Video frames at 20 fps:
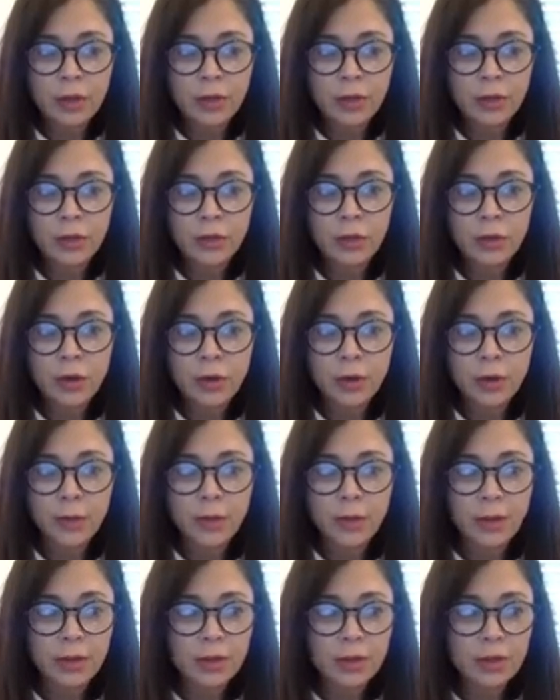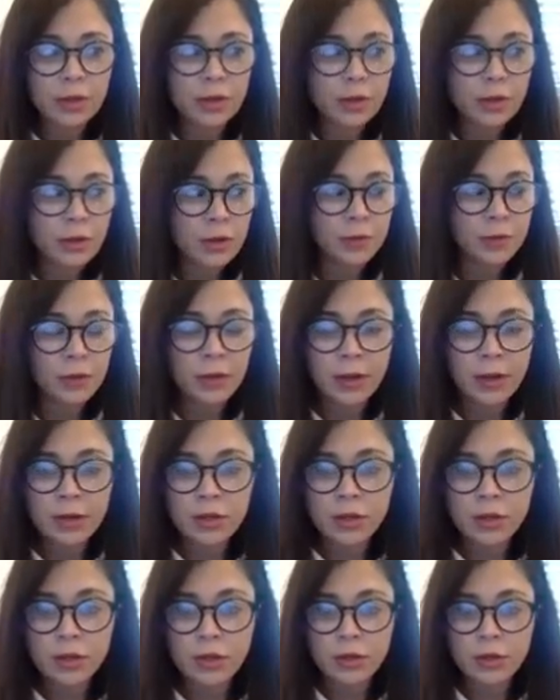you on a bunch or give a
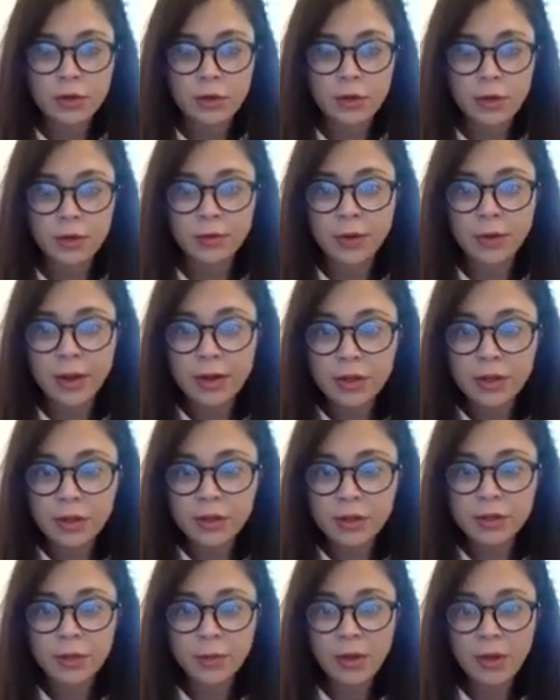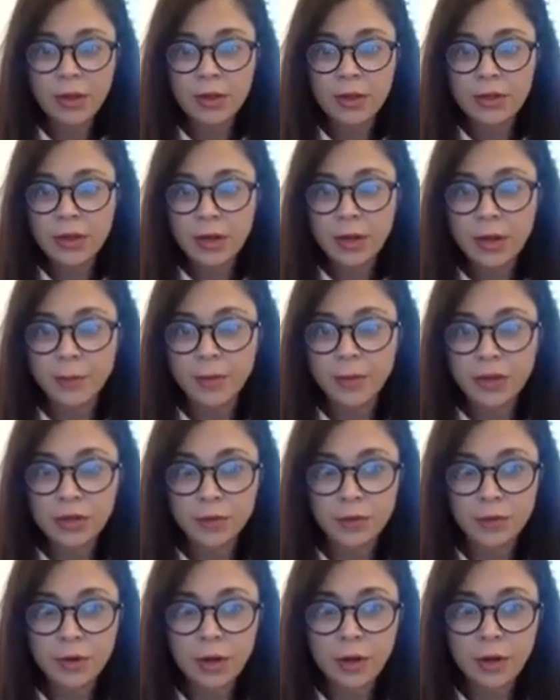lecture or give lectures and make you take a bunch
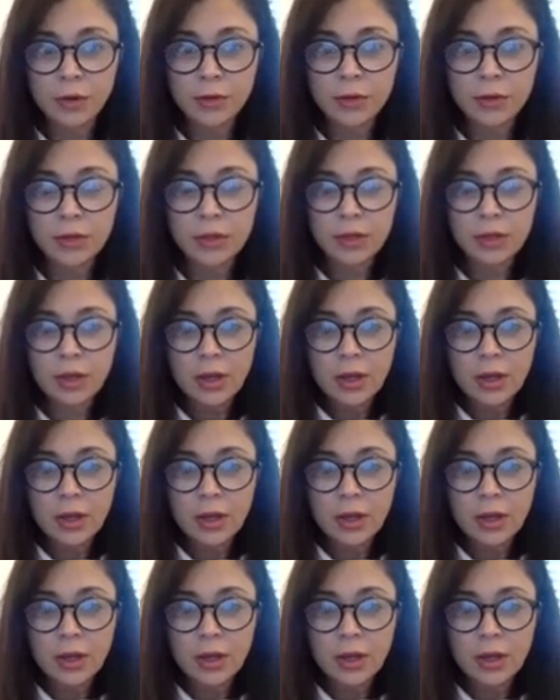of notes